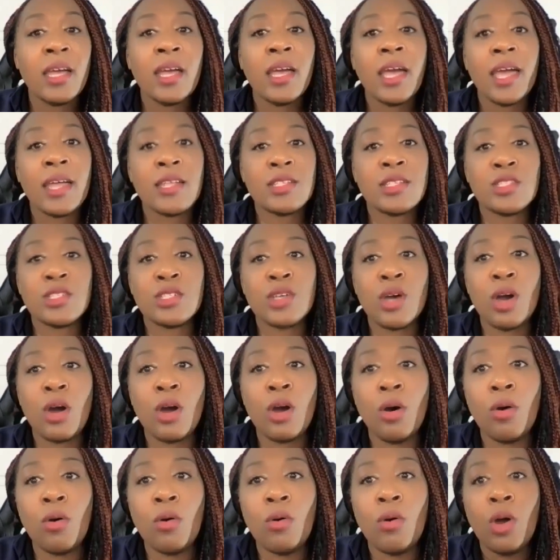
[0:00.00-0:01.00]
And
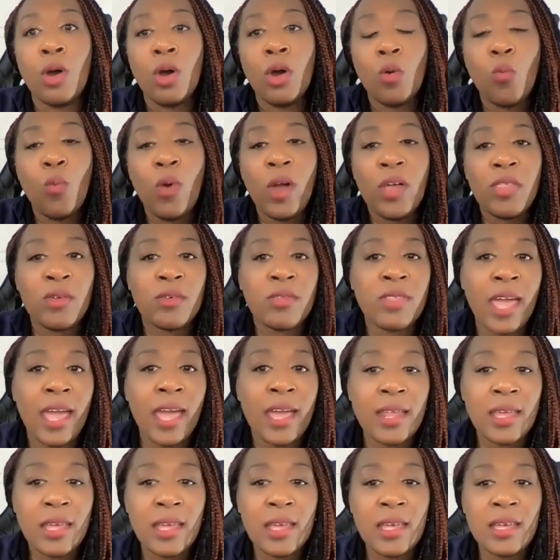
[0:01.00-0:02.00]
so whether
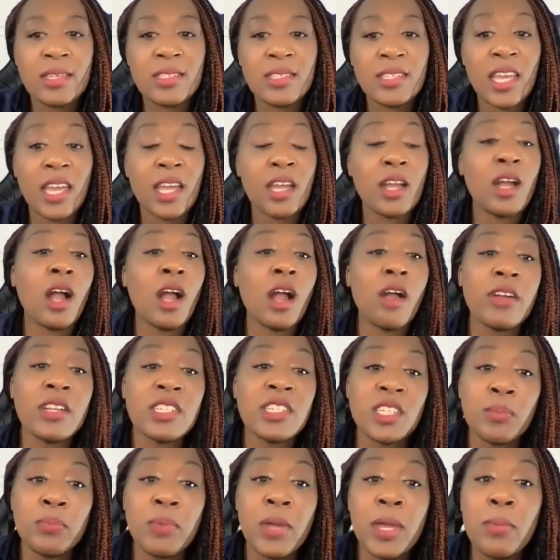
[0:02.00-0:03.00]
that is
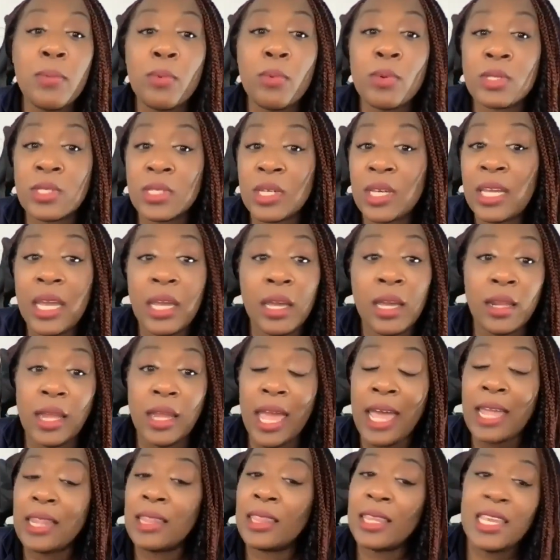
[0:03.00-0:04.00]
encouraging people to get
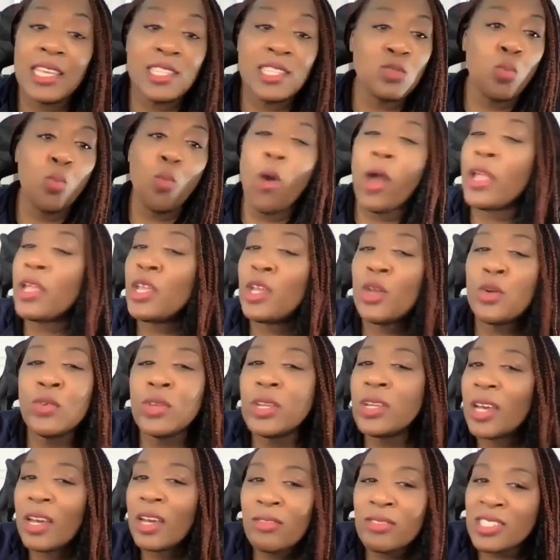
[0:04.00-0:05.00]
at least 1
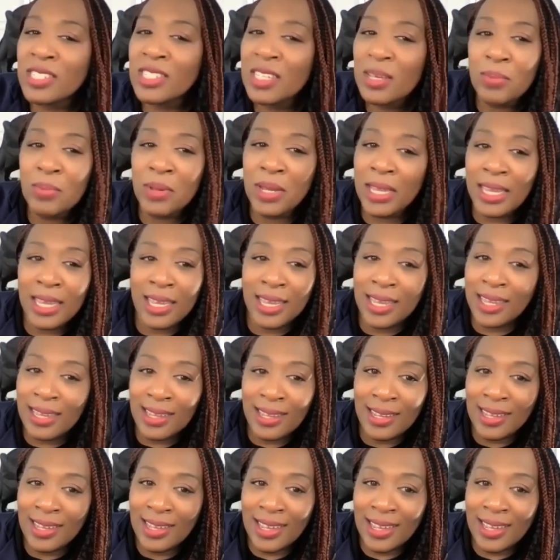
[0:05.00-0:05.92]
unit of CPE,